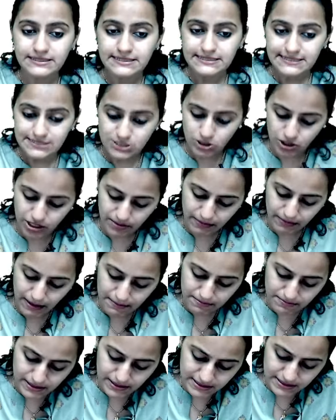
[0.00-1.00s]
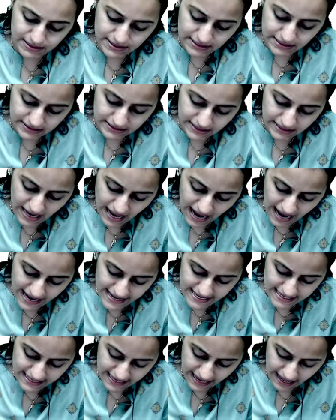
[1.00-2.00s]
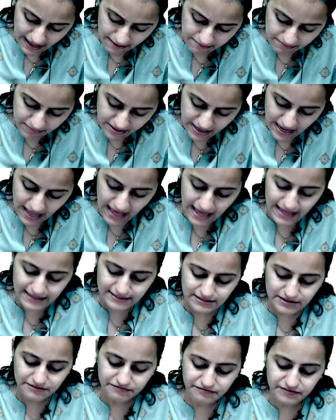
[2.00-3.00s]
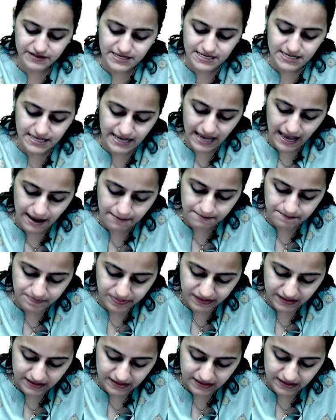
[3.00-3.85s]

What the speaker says: So remember, the ICAM and the VCAM